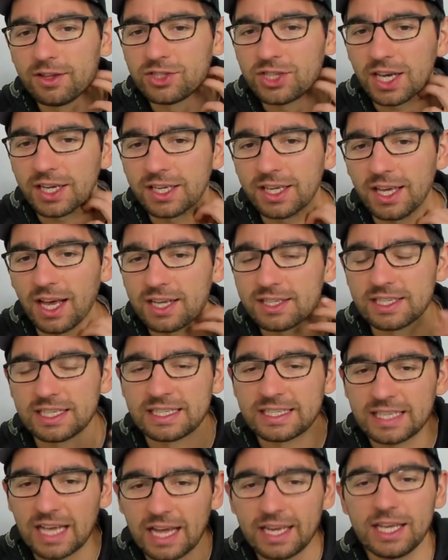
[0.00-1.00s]
Jackie has
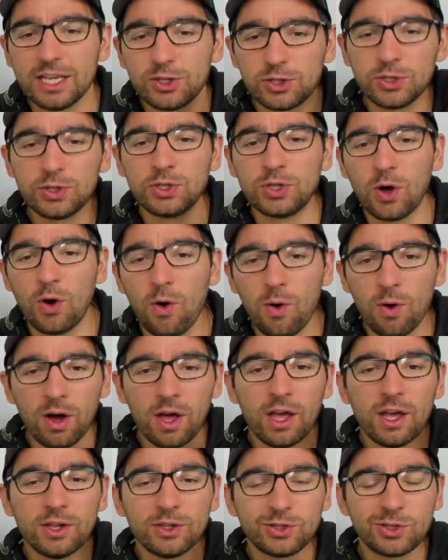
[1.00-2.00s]
decided to go
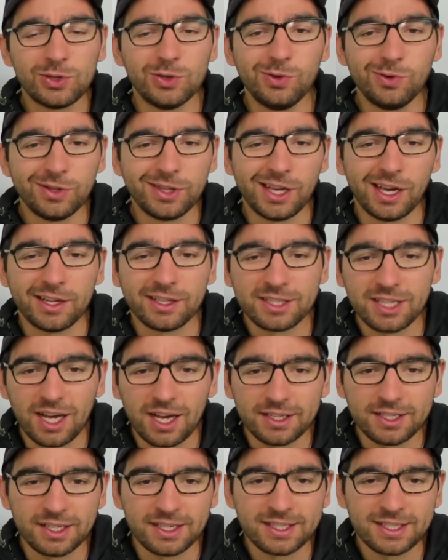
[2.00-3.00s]
to the
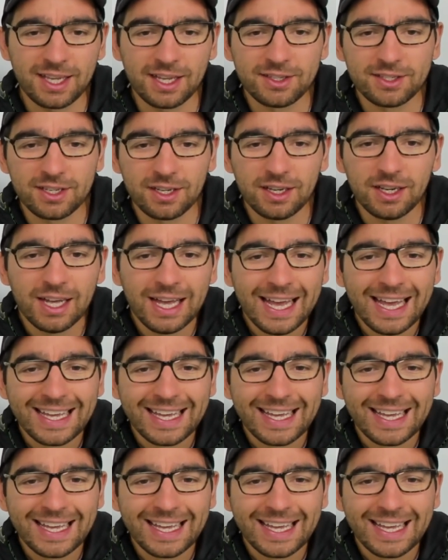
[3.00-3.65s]
Antarctic Centre.